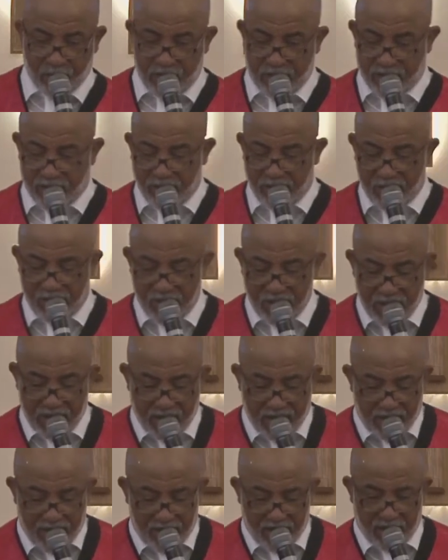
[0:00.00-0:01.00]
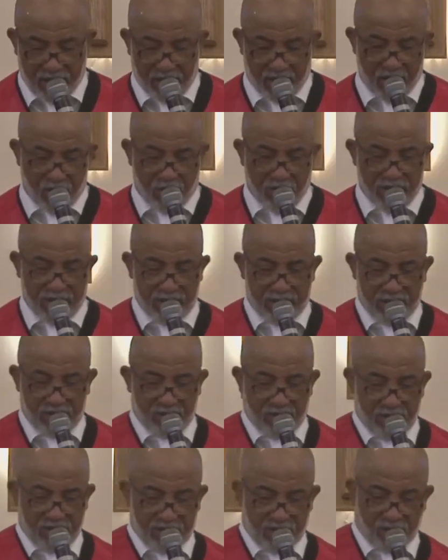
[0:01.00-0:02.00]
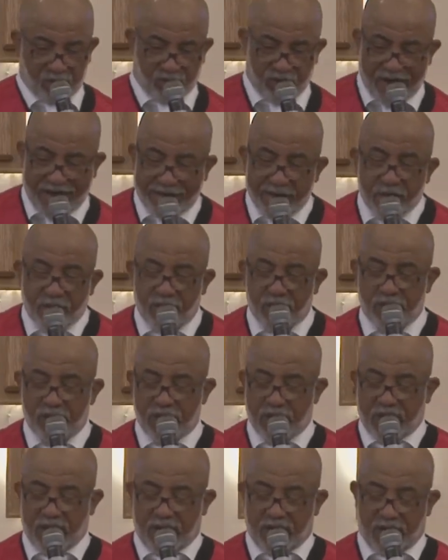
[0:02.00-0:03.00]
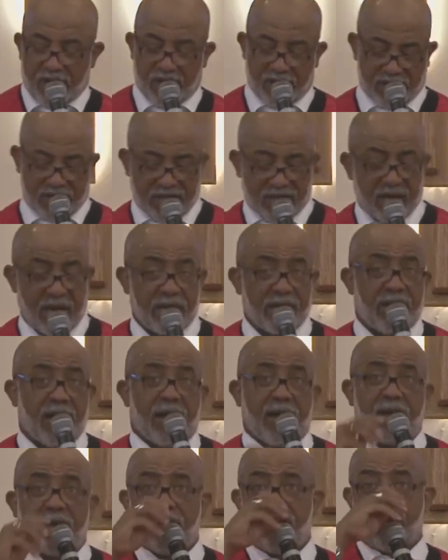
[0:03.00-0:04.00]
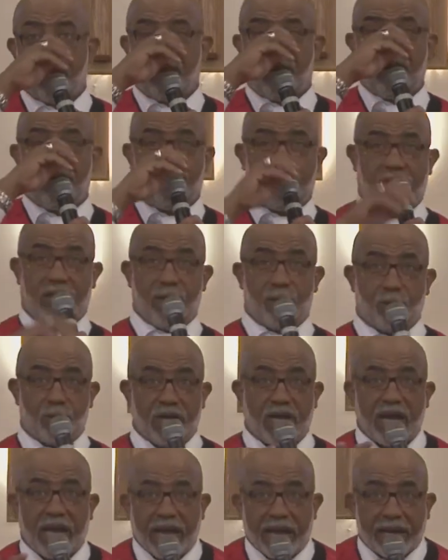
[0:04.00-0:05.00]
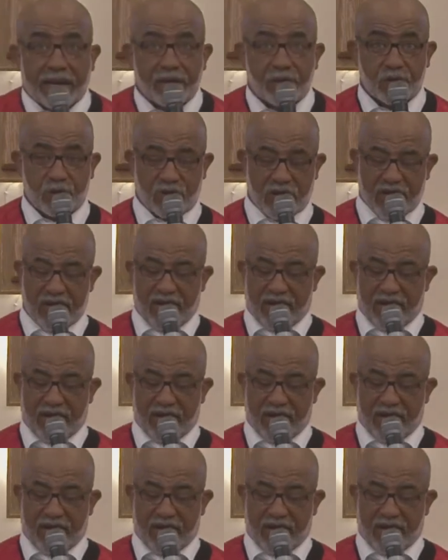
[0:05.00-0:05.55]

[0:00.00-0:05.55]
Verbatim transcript: we'll uh, go into this final uh, Sunday of empty hands.